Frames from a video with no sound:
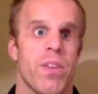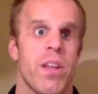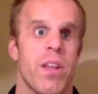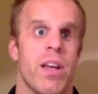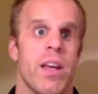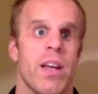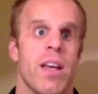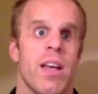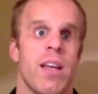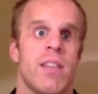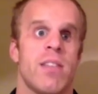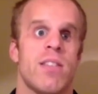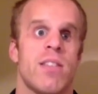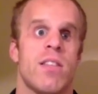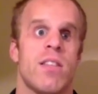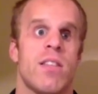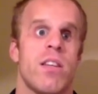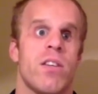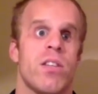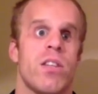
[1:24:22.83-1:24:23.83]

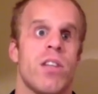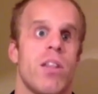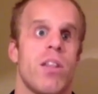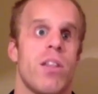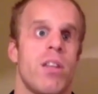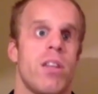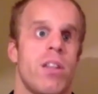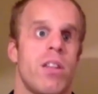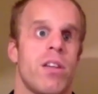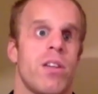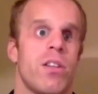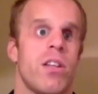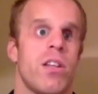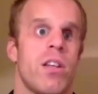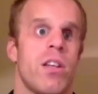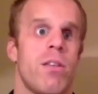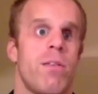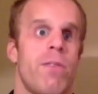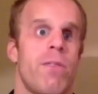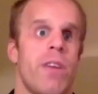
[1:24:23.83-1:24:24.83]
There's
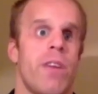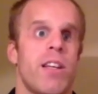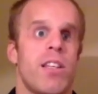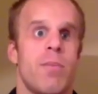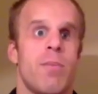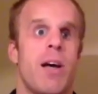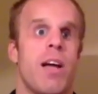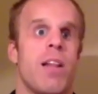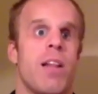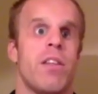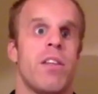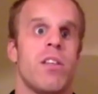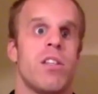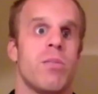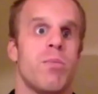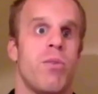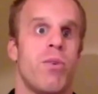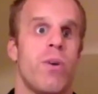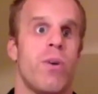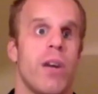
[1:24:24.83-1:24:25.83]
nothing fancy about this
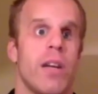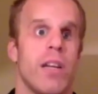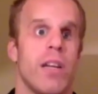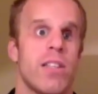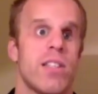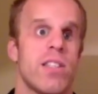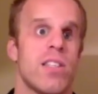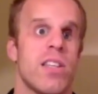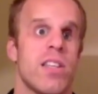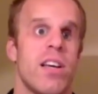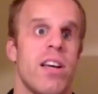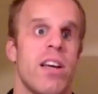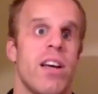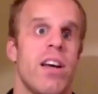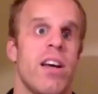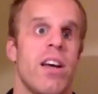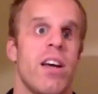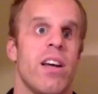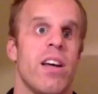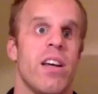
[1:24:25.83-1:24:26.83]
sport.
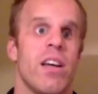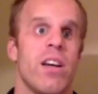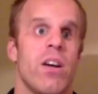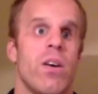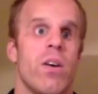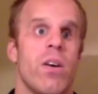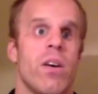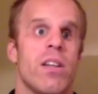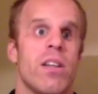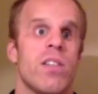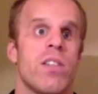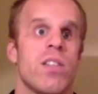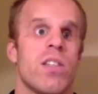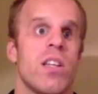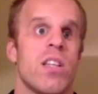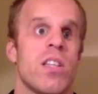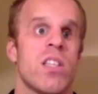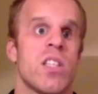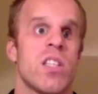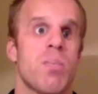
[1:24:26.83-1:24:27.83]
It's
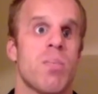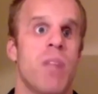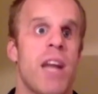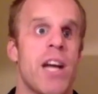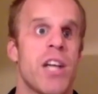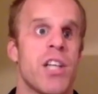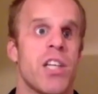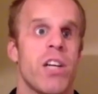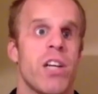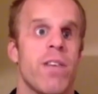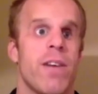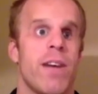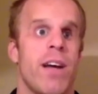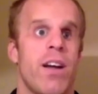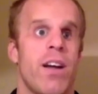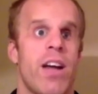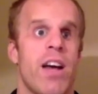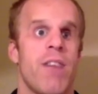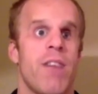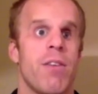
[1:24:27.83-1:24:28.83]
splashing
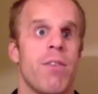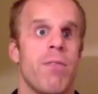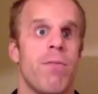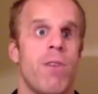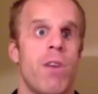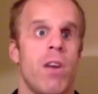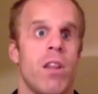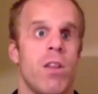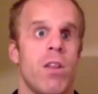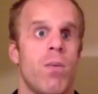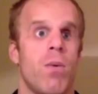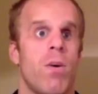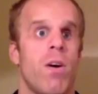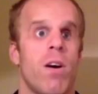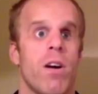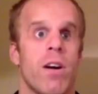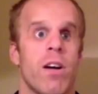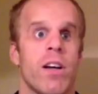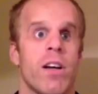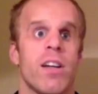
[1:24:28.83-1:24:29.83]
around, having fun in the
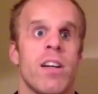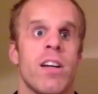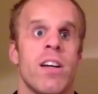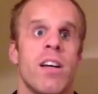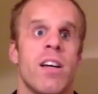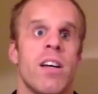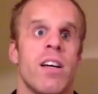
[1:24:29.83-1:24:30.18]
water.